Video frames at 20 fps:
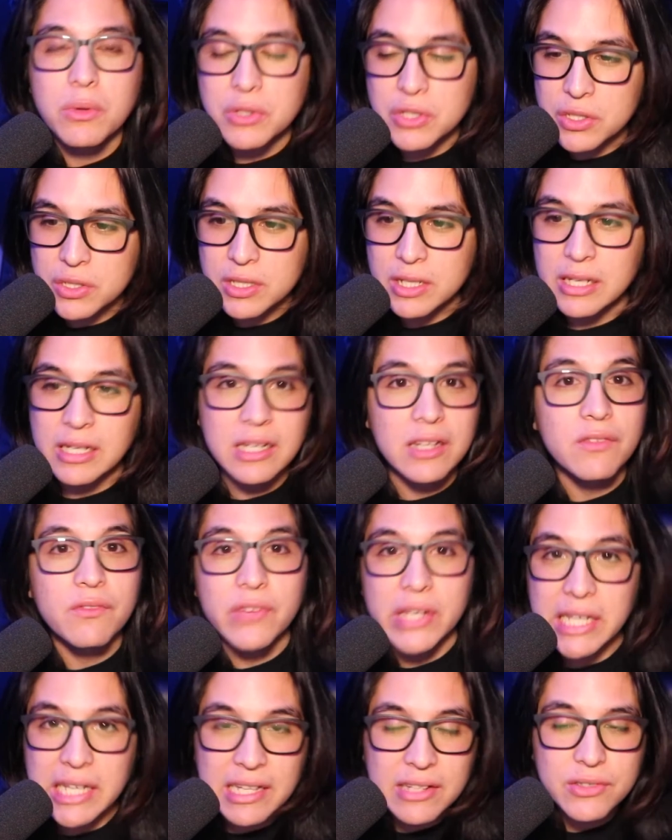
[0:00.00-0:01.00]
It's just an
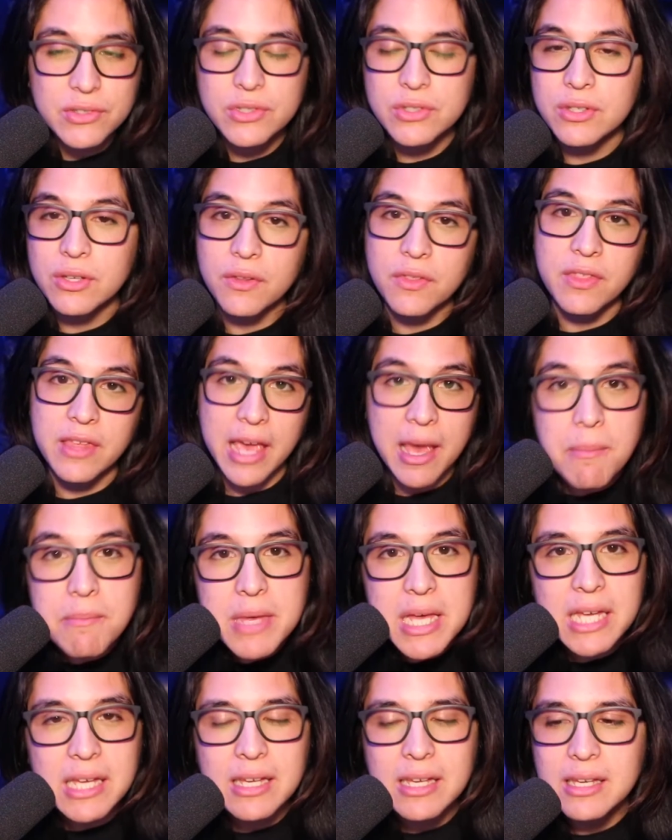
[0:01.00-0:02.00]
inconvenience to
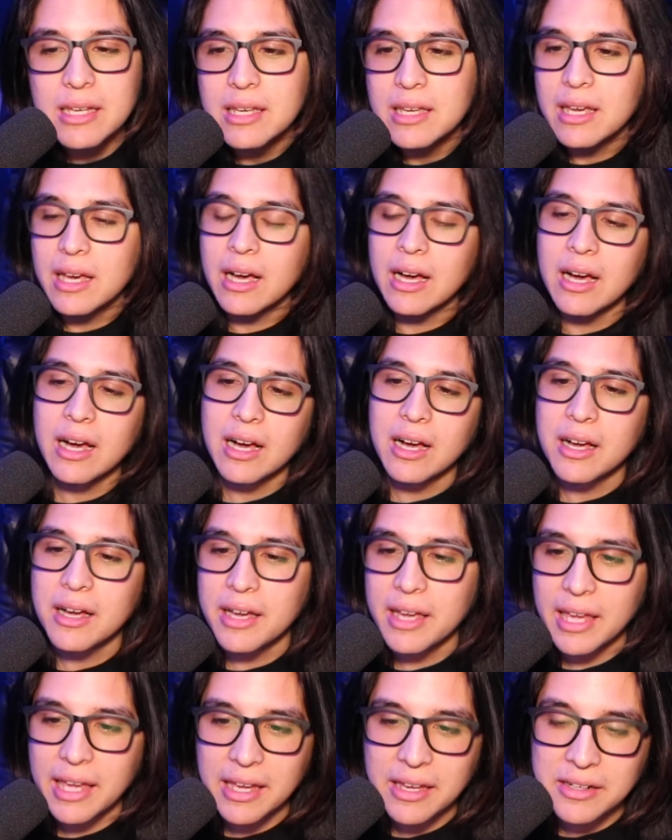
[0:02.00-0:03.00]
them.
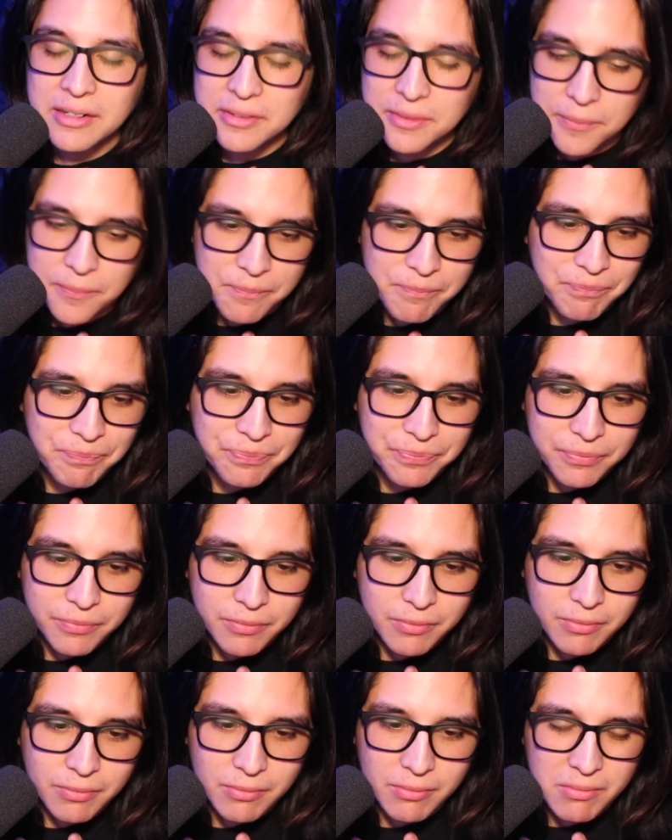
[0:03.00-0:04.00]
Uh, and
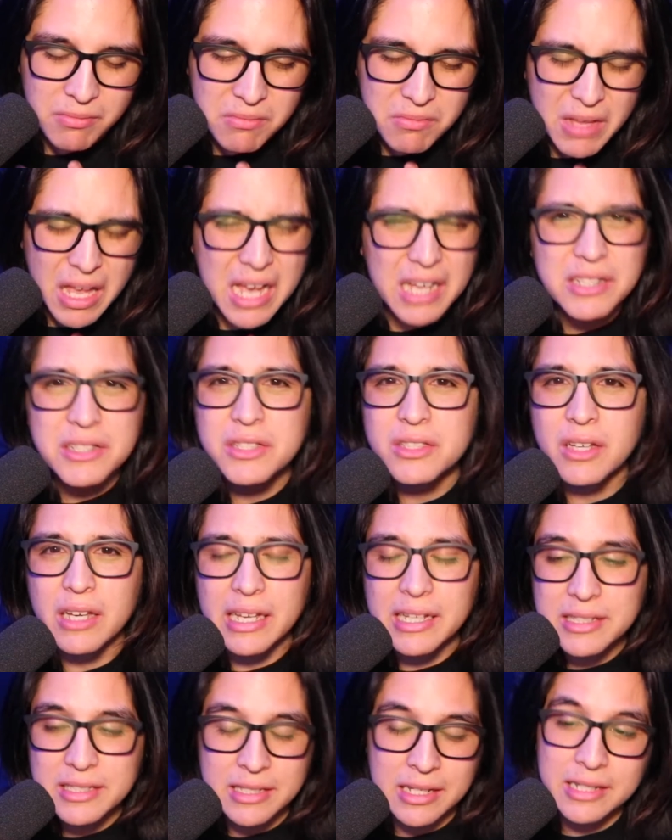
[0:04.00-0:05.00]
it's,
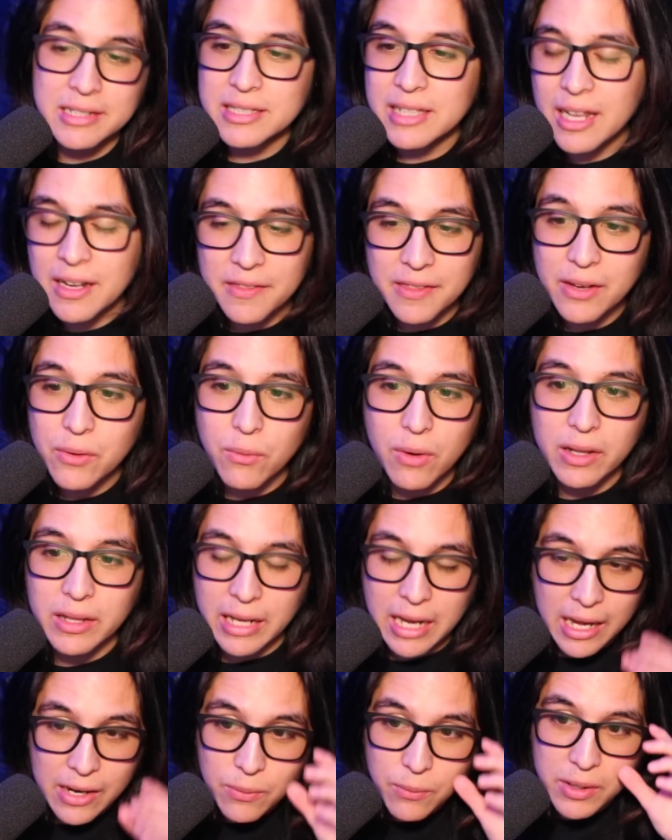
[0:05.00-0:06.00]
it's, it's not a thing where
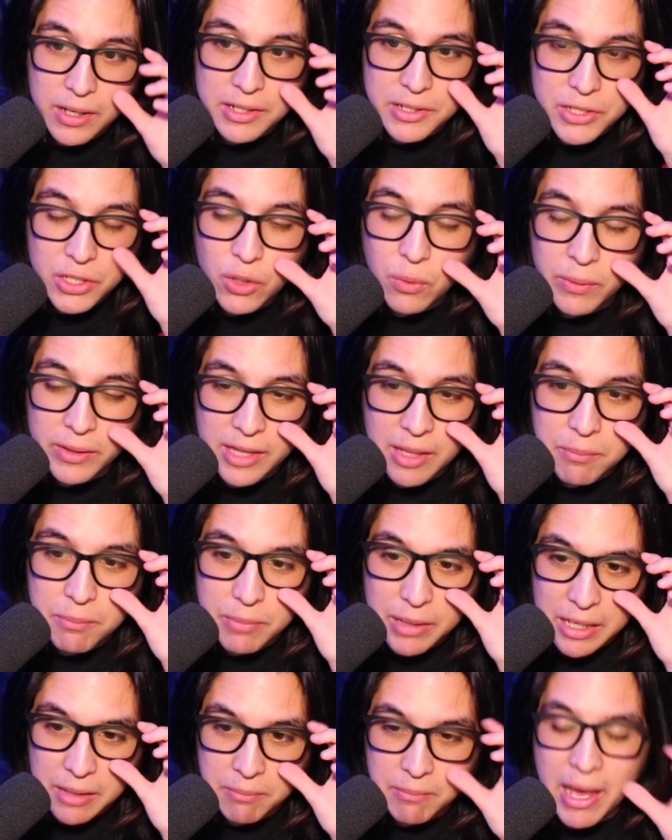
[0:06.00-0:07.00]
like, I don't want to deal with them
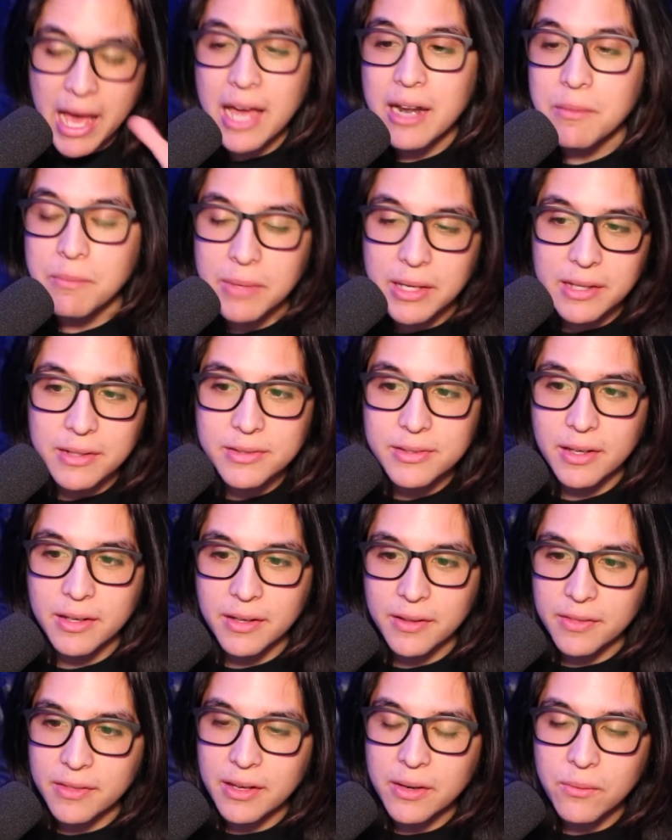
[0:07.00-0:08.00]
being mad at me. It's
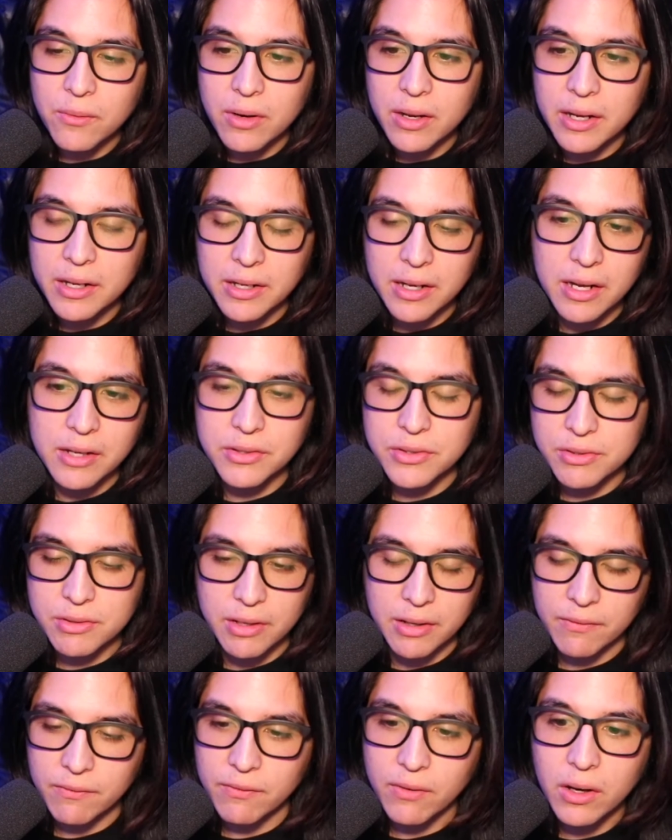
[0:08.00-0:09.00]
like a thing where I, I just
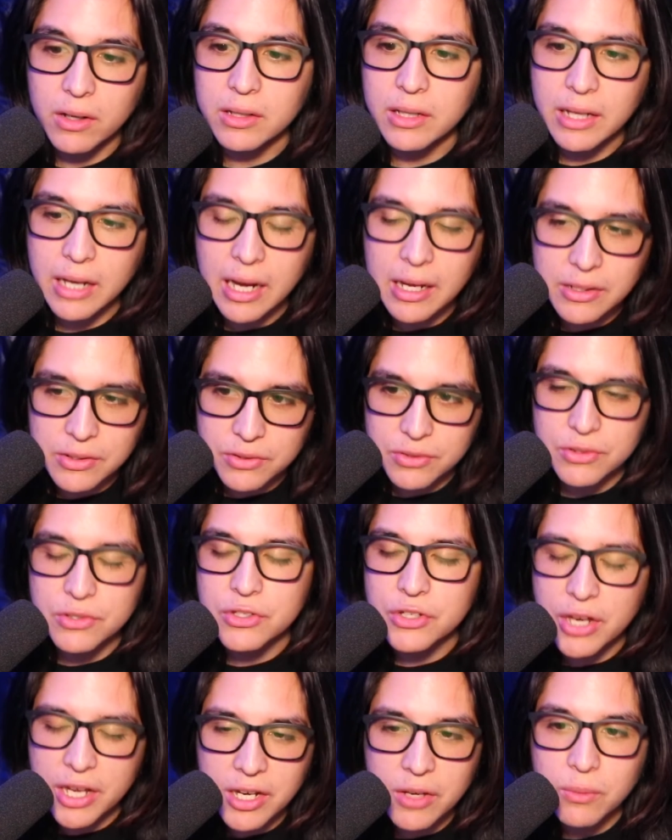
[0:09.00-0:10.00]
like, fuck, like I just
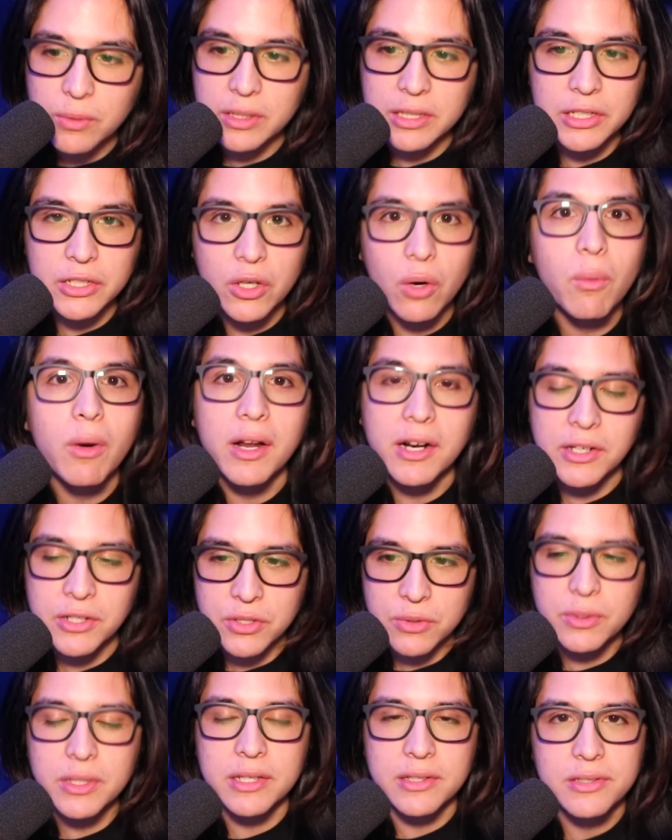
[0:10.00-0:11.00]
genuinely don't want to
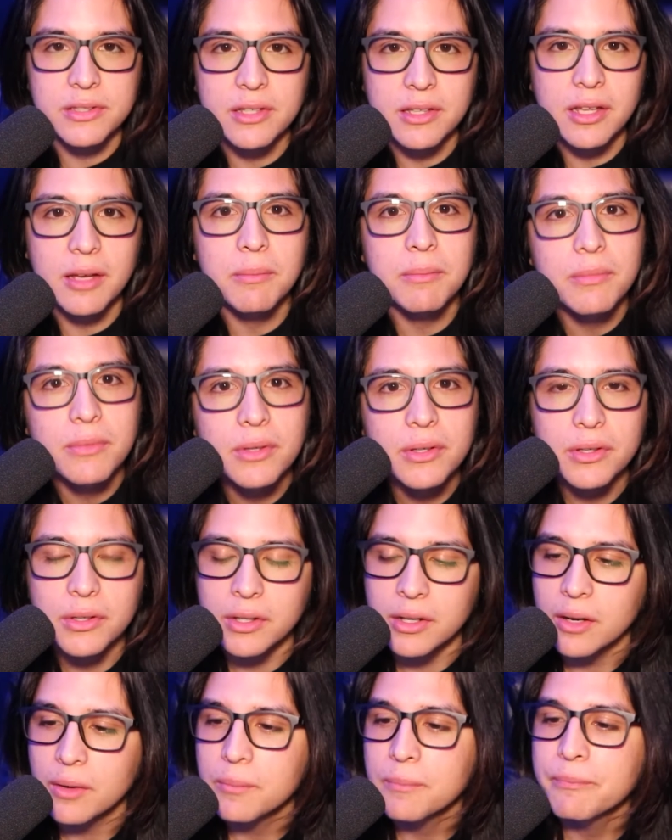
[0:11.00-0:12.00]
do this to them,
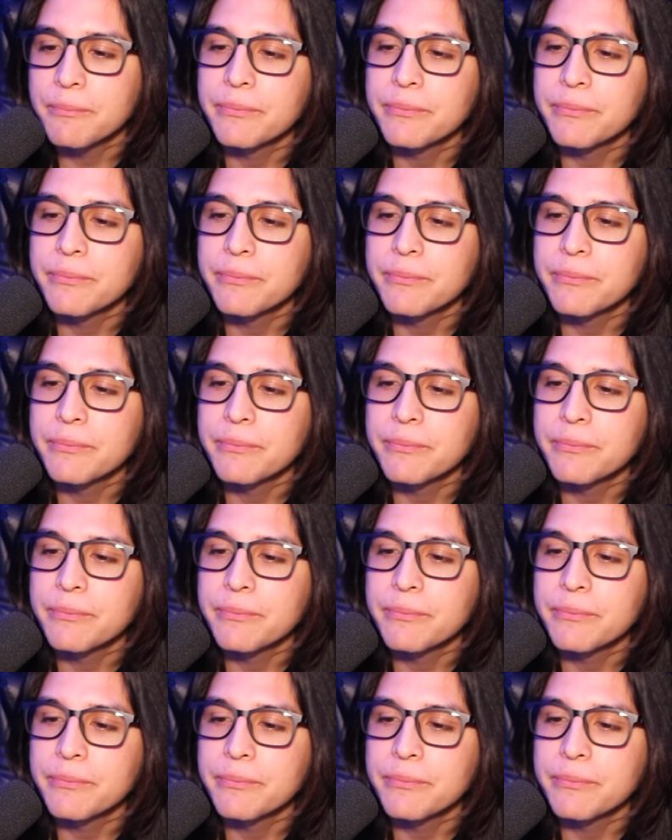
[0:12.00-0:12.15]
you know?